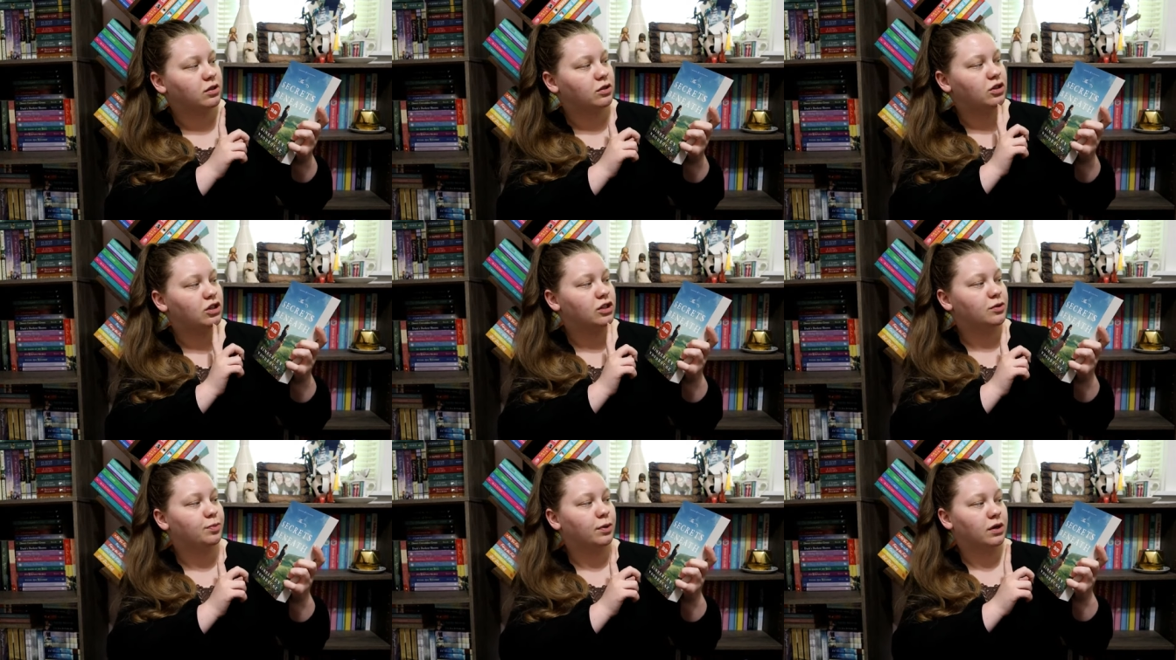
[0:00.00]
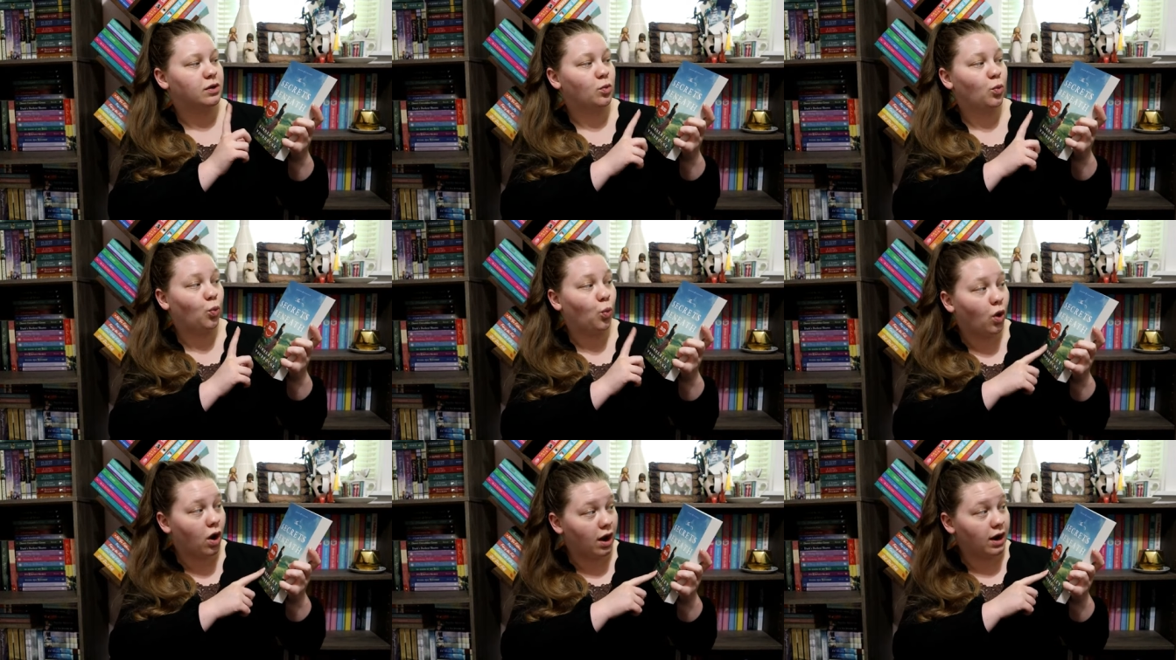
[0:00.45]
which is book
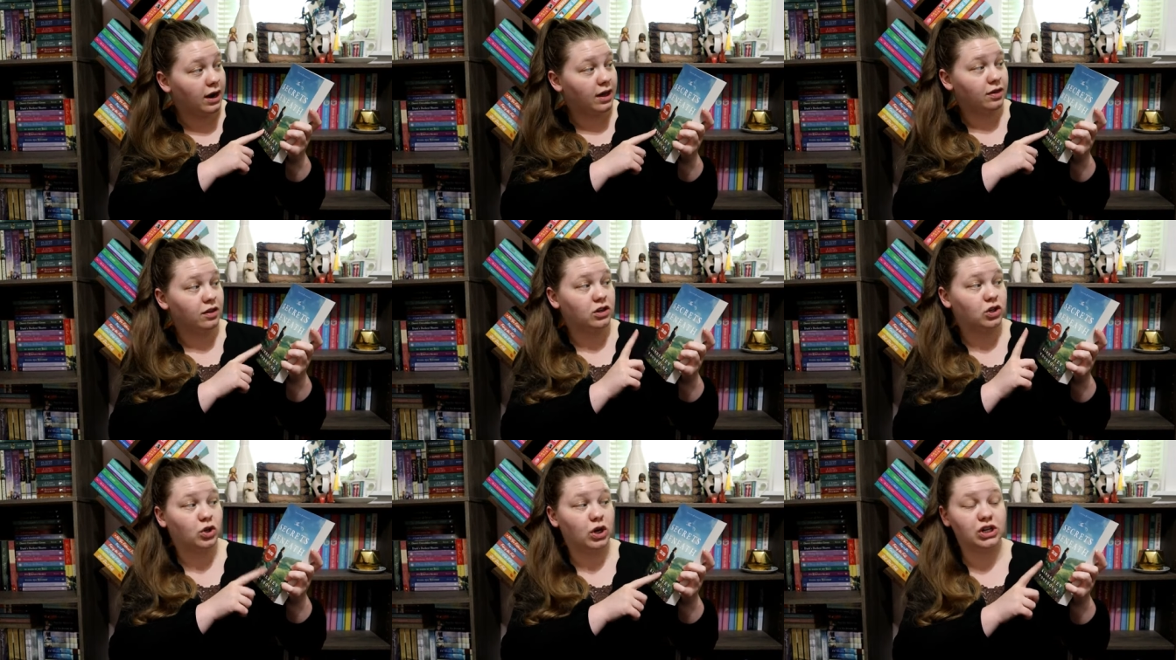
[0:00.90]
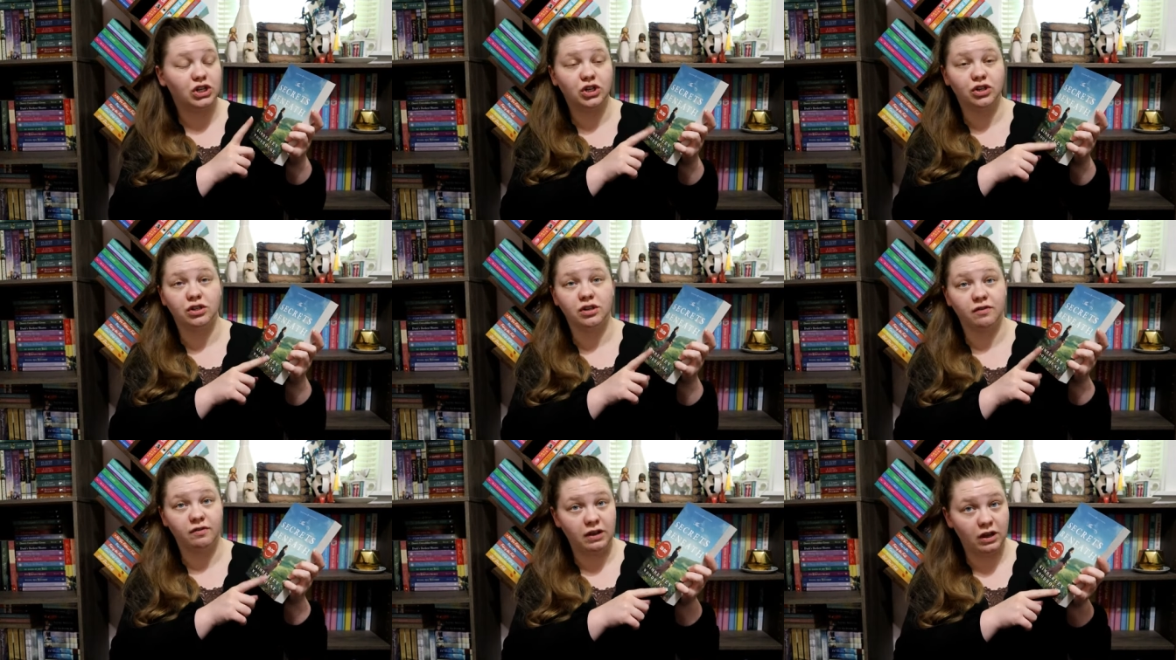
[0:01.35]
one in the
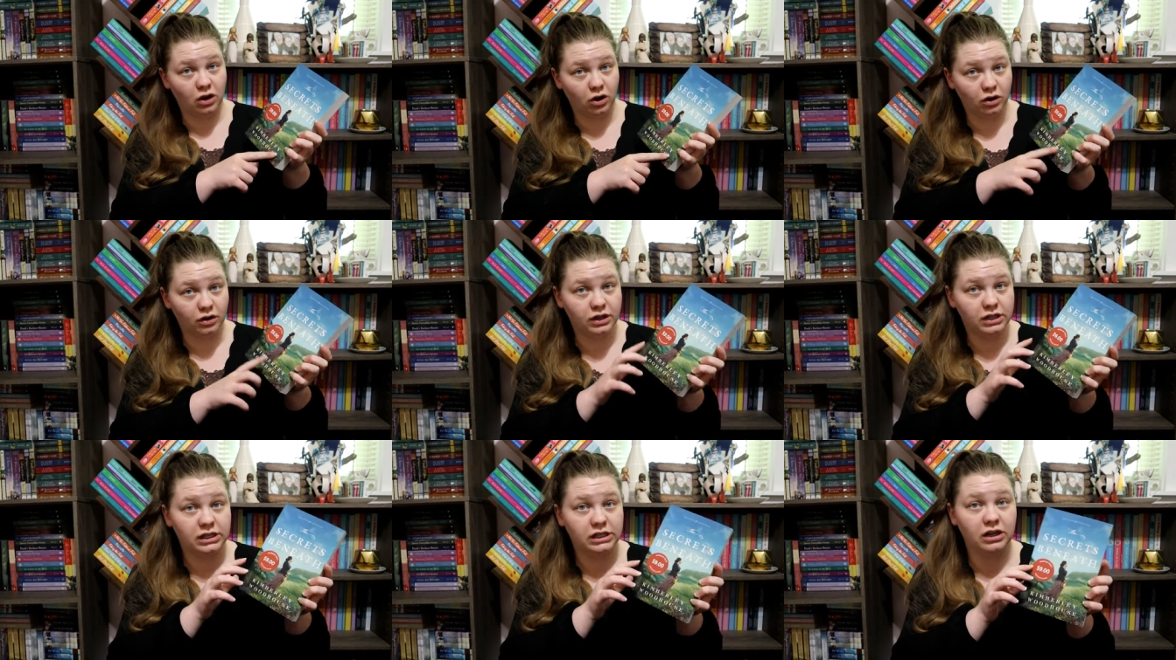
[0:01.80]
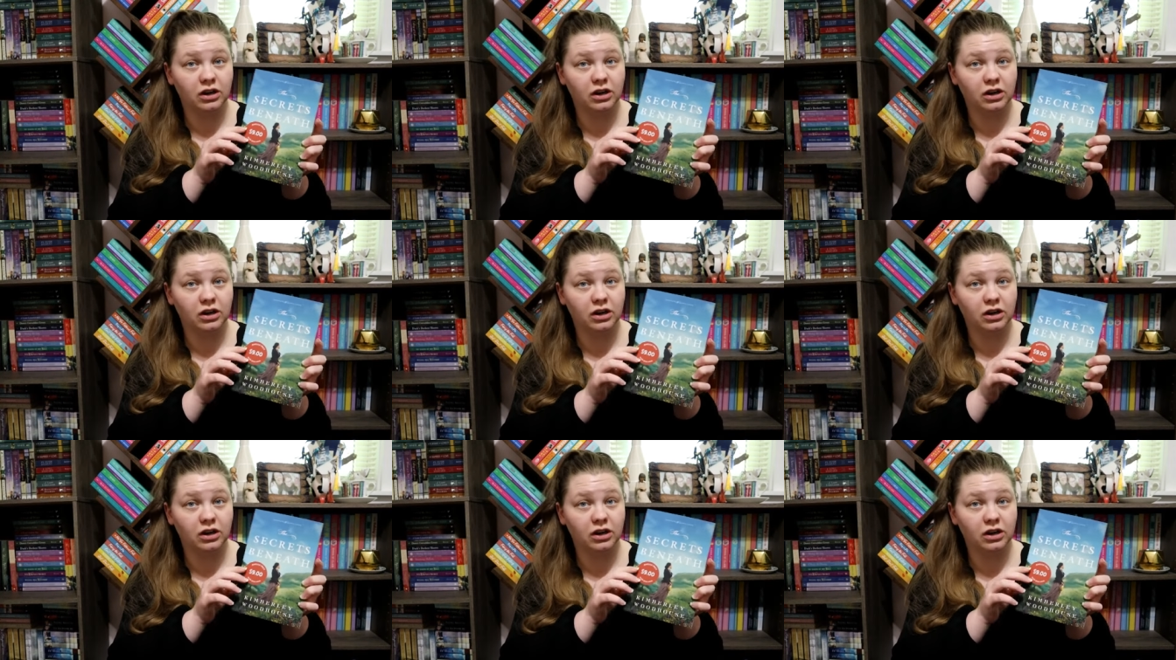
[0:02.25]
Treasures of the Earth